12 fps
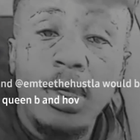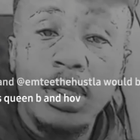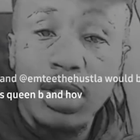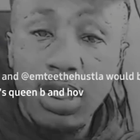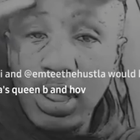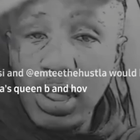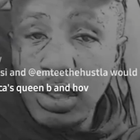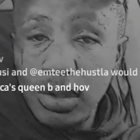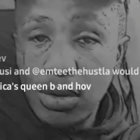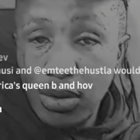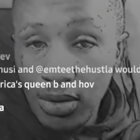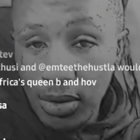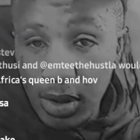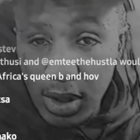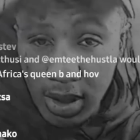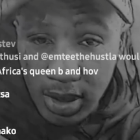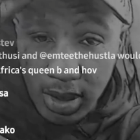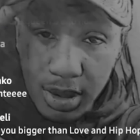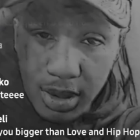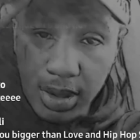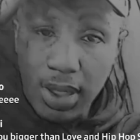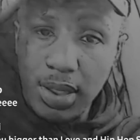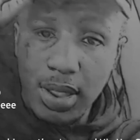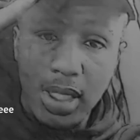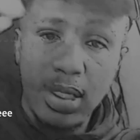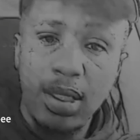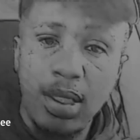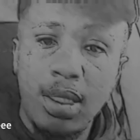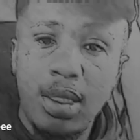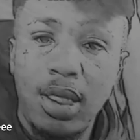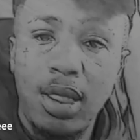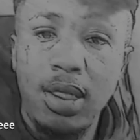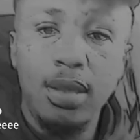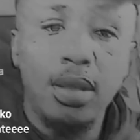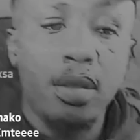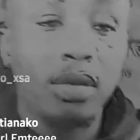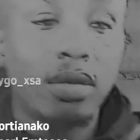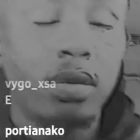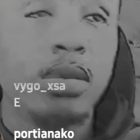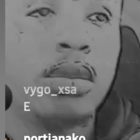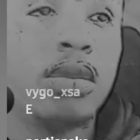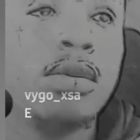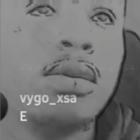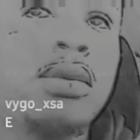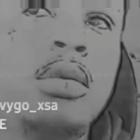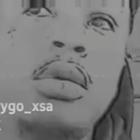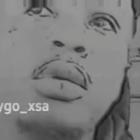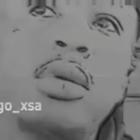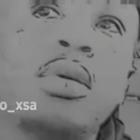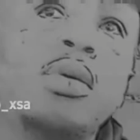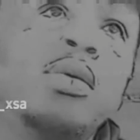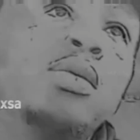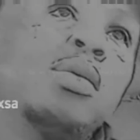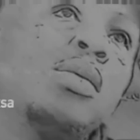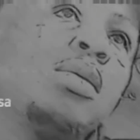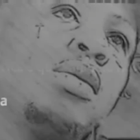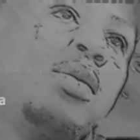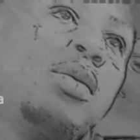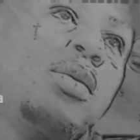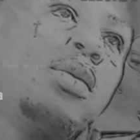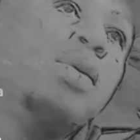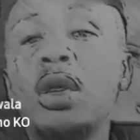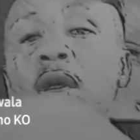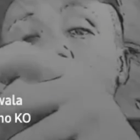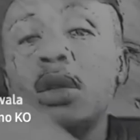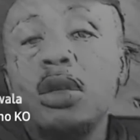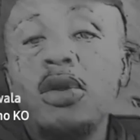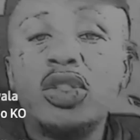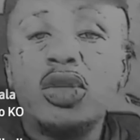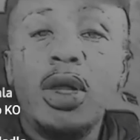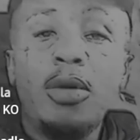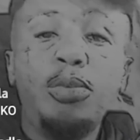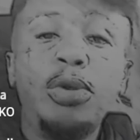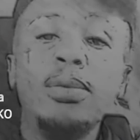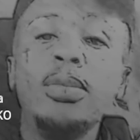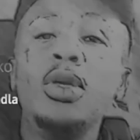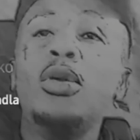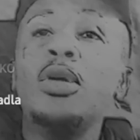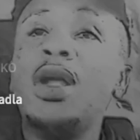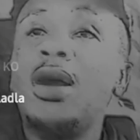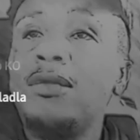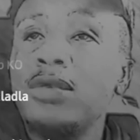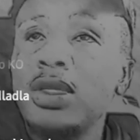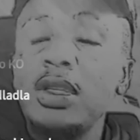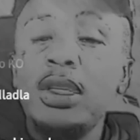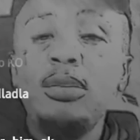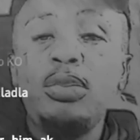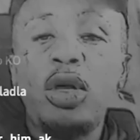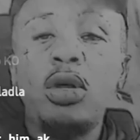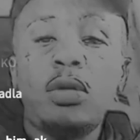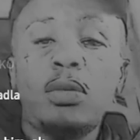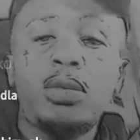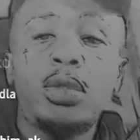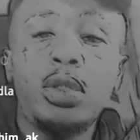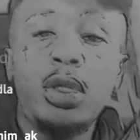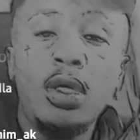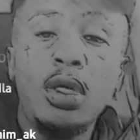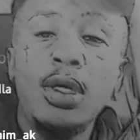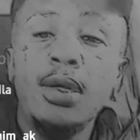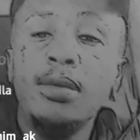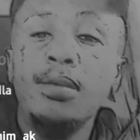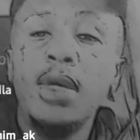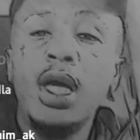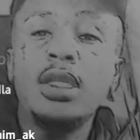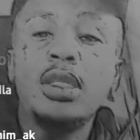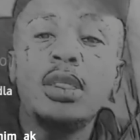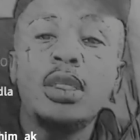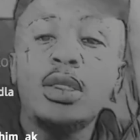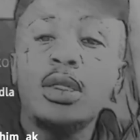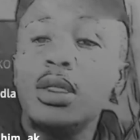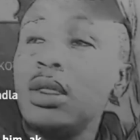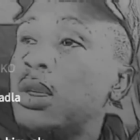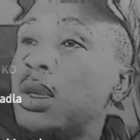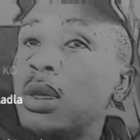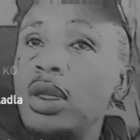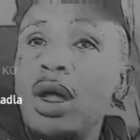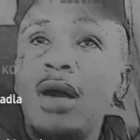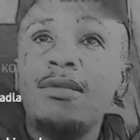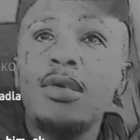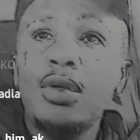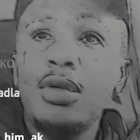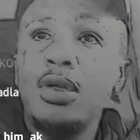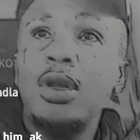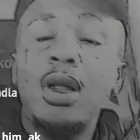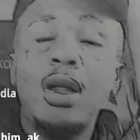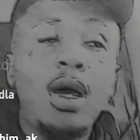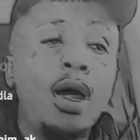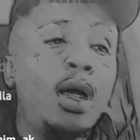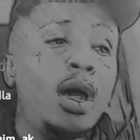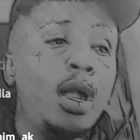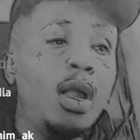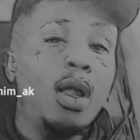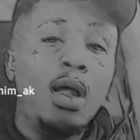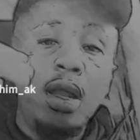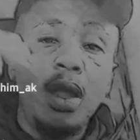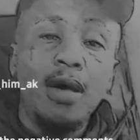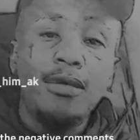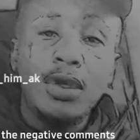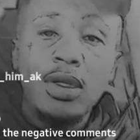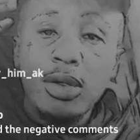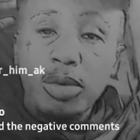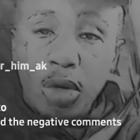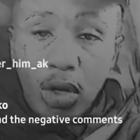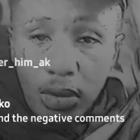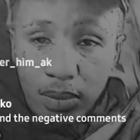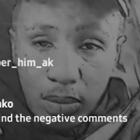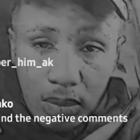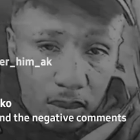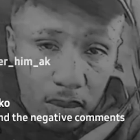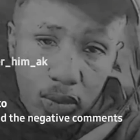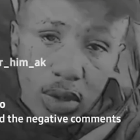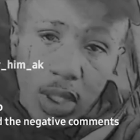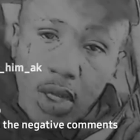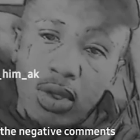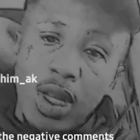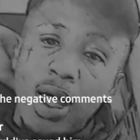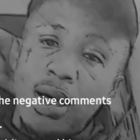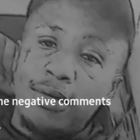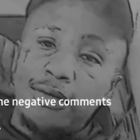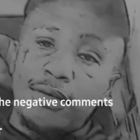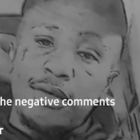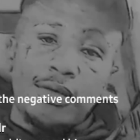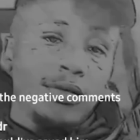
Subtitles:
Bang Jelly Story, nan. Hey, they were trying to put me on Love and Hip Hop. Imagine, love and Hip Hop without love.